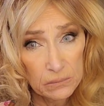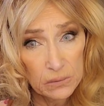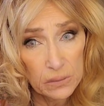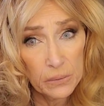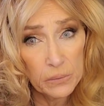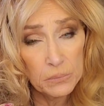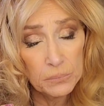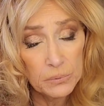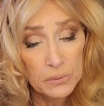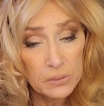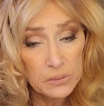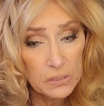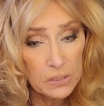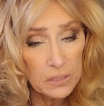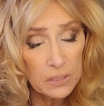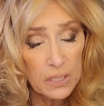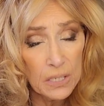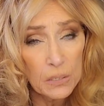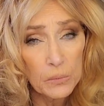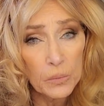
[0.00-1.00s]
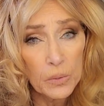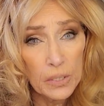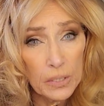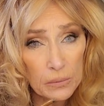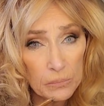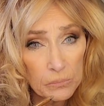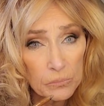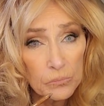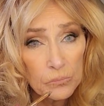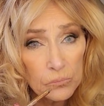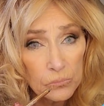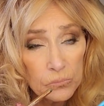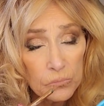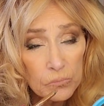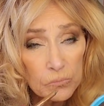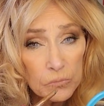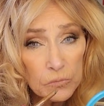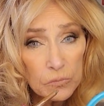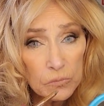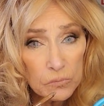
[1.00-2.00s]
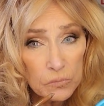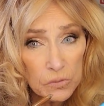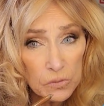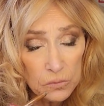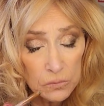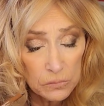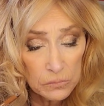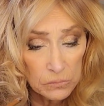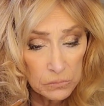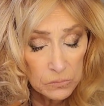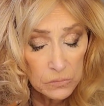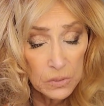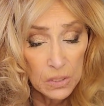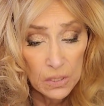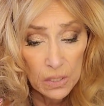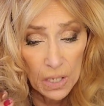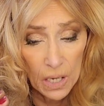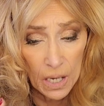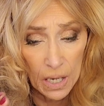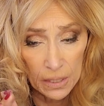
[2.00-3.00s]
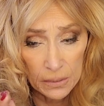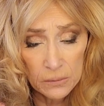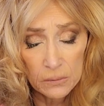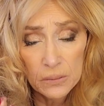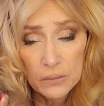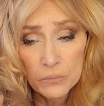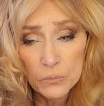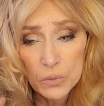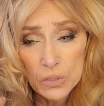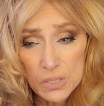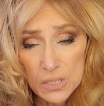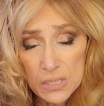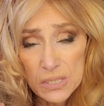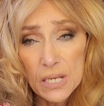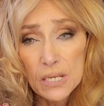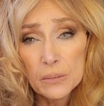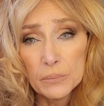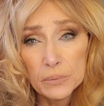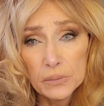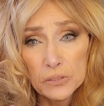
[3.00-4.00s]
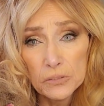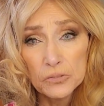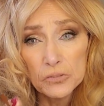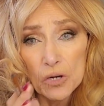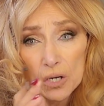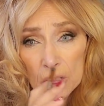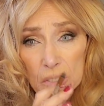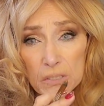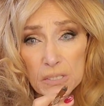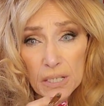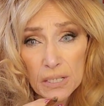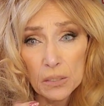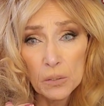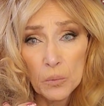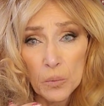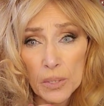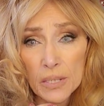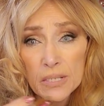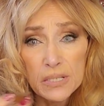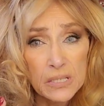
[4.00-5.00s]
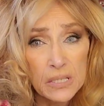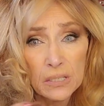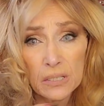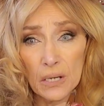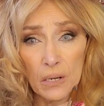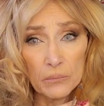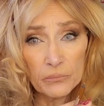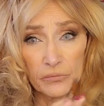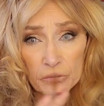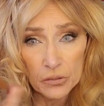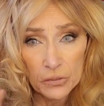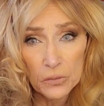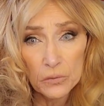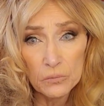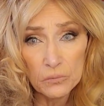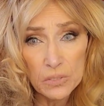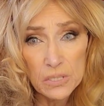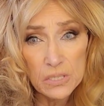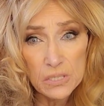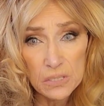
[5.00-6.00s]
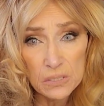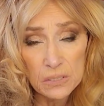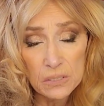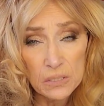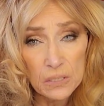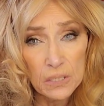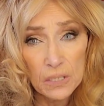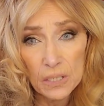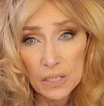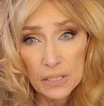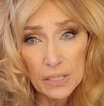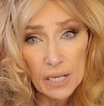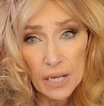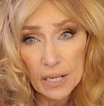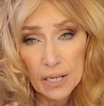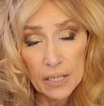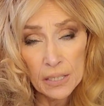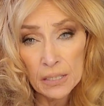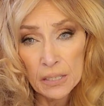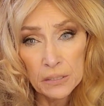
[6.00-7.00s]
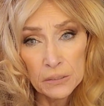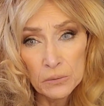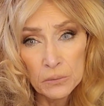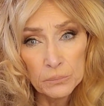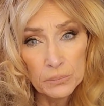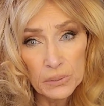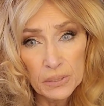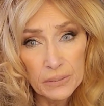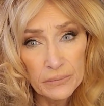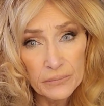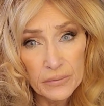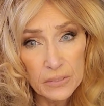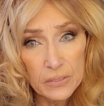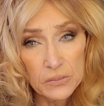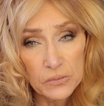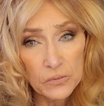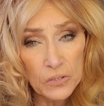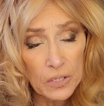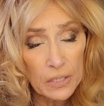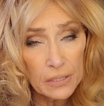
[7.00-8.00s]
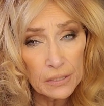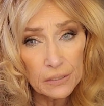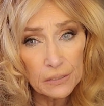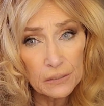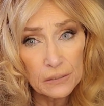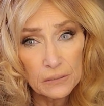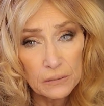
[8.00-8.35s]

Let me put it to you that way. They're, I don't even want to say, but they're trying to take away his income for no reason. And I don't believe that's right.